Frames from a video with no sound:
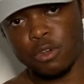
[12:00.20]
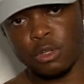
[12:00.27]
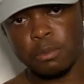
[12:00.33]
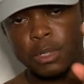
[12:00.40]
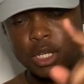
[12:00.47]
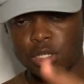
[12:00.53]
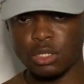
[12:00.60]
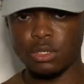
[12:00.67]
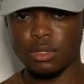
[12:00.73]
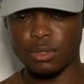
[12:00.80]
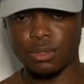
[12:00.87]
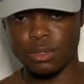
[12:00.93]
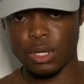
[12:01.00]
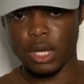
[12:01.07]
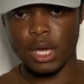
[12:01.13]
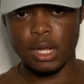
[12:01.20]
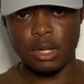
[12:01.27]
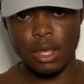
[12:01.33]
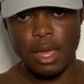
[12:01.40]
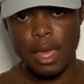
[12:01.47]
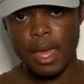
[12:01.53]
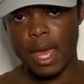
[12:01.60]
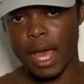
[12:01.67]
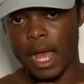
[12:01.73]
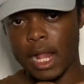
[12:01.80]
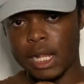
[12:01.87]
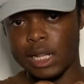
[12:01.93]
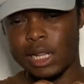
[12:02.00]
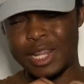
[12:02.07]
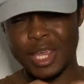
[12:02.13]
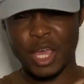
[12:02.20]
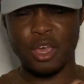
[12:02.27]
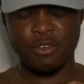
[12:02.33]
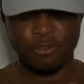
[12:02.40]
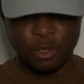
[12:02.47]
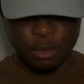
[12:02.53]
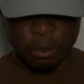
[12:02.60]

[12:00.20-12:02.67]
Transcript: God bless you all. And I love you,